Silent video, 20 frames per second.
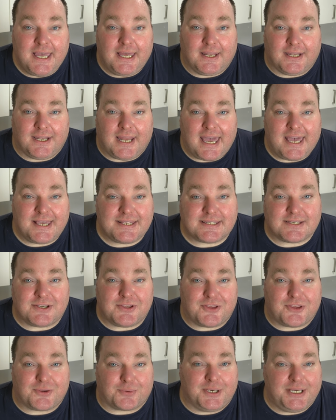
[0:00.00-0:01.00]
last
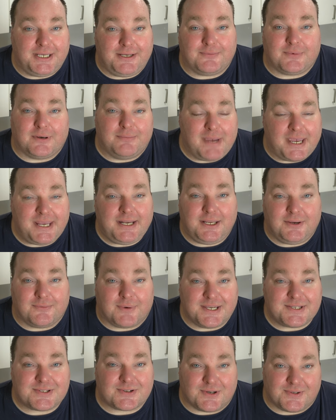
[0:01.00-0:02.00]
three remaining
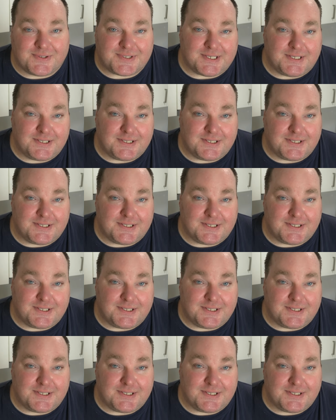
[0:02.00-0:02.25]
restaurants